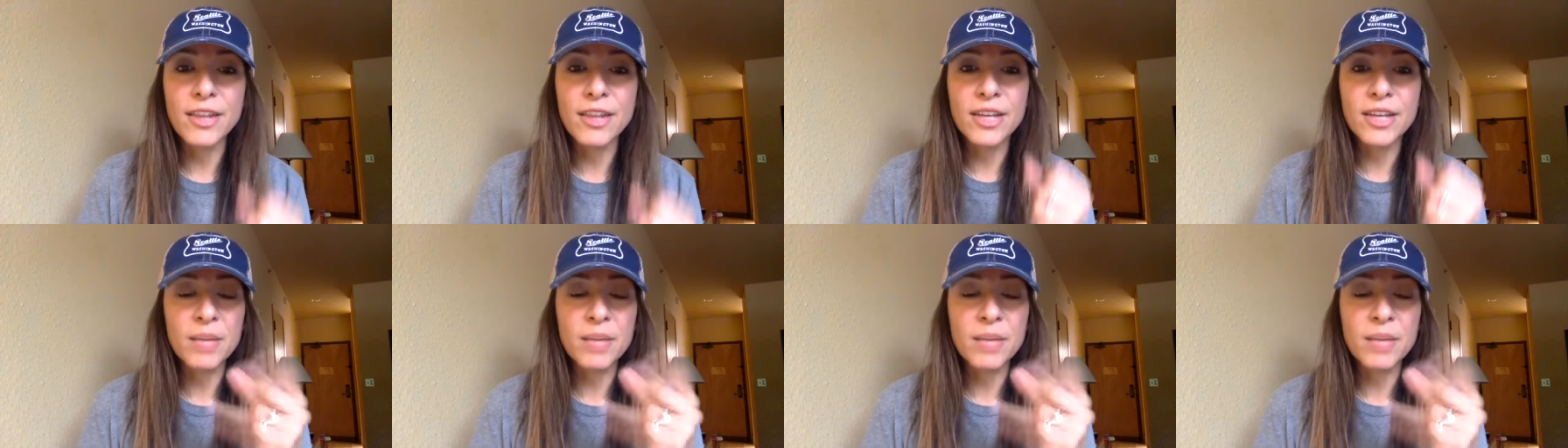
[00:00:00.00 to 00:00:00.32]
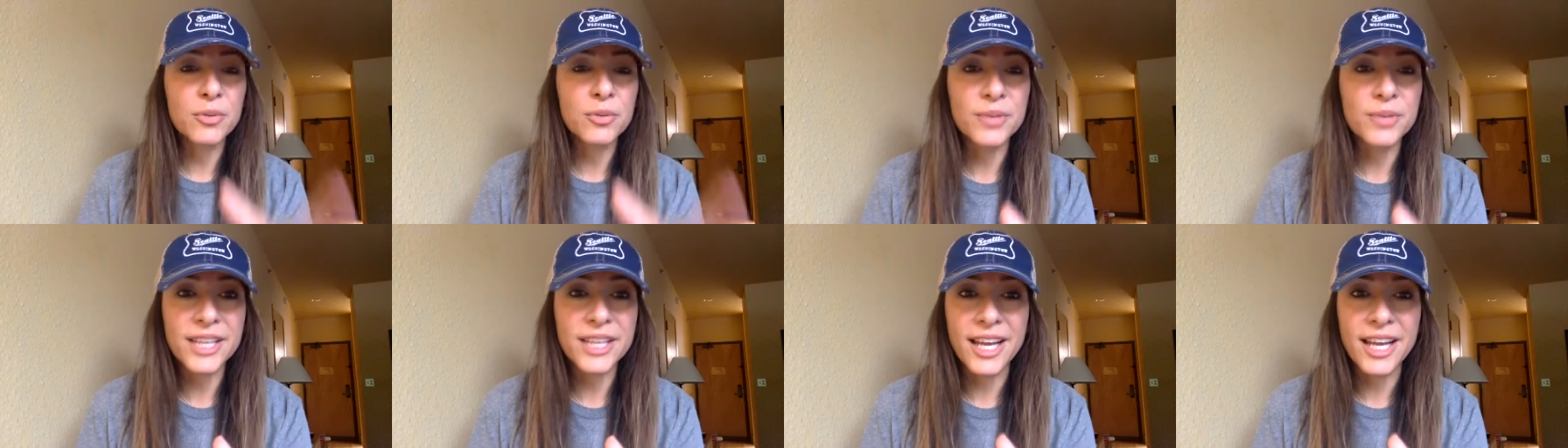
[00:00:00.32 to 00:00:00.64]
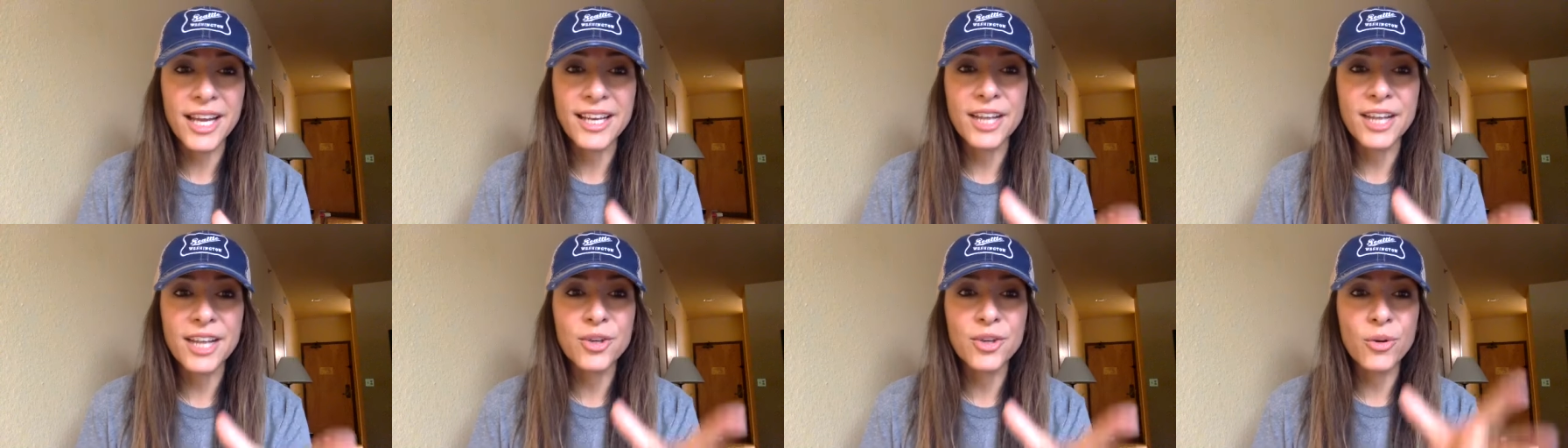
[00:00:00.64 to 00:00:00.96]
look at maria
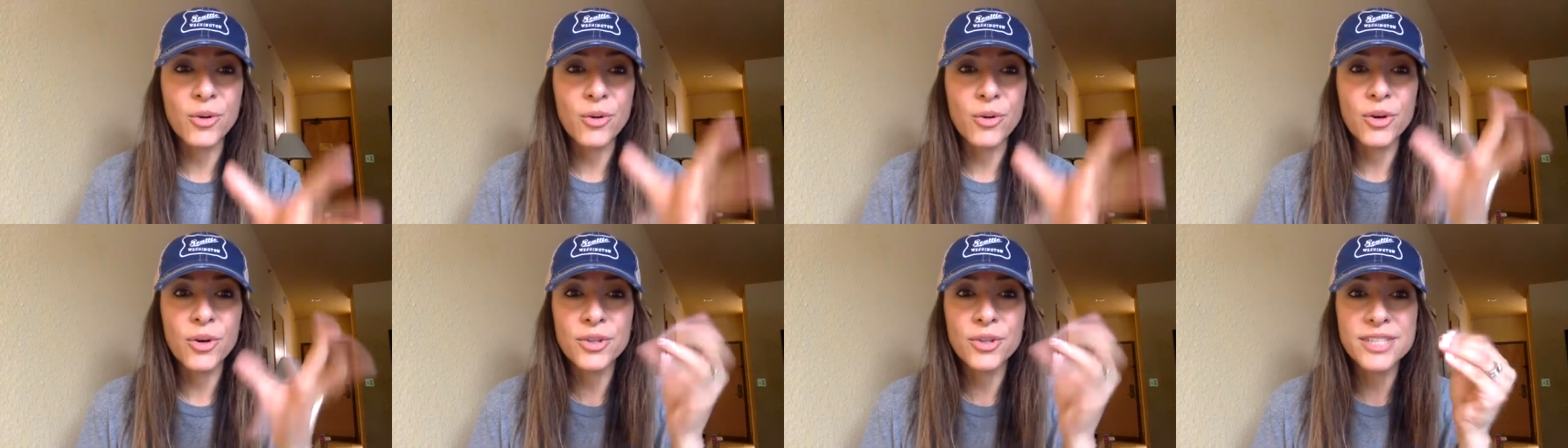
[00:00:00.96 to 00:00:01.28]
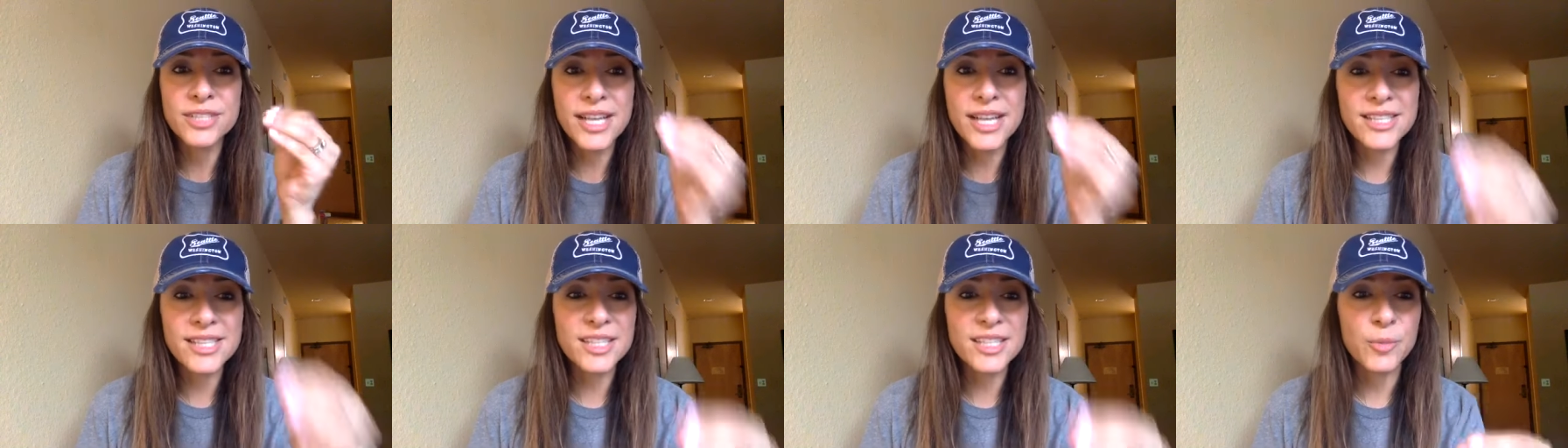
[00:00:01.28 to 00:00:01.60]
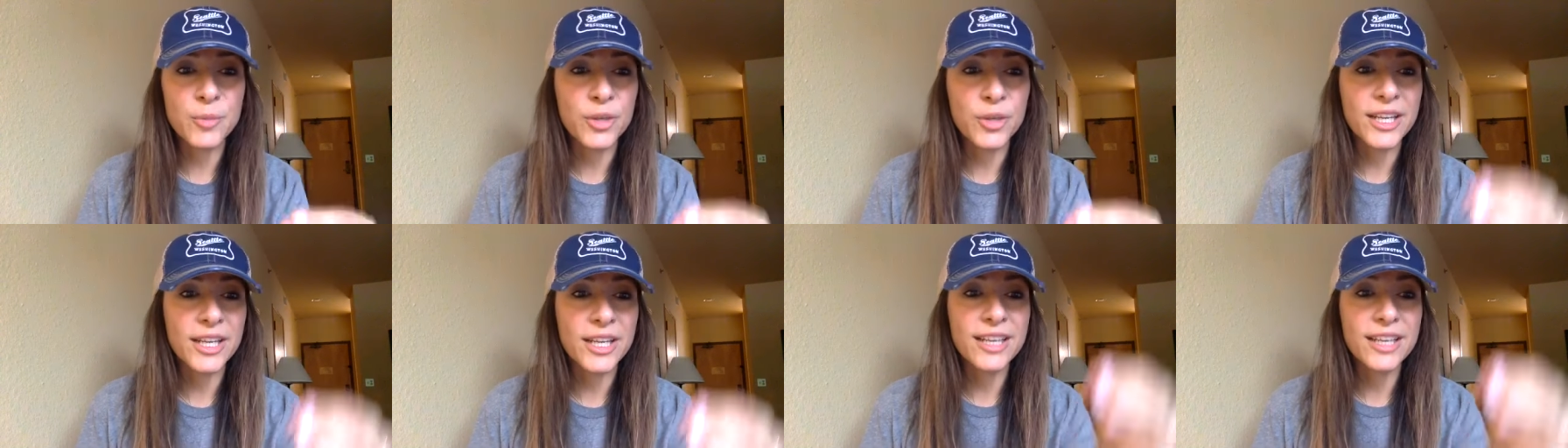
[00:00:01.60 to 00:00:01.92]
and i know her
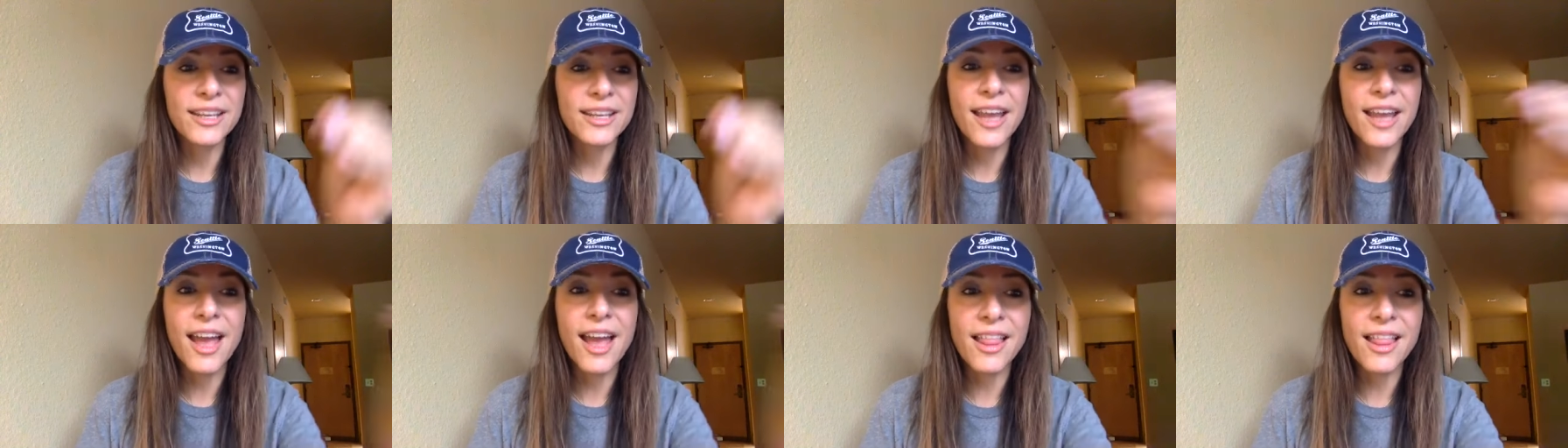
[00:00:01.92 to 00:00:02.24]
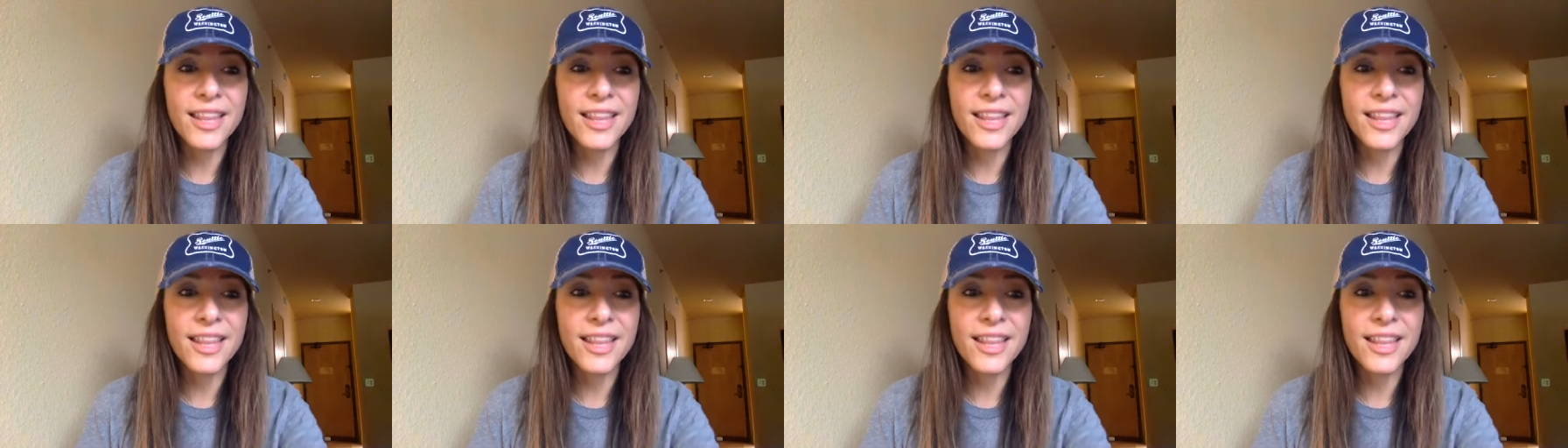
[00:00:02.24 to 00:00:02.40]
testimony kelly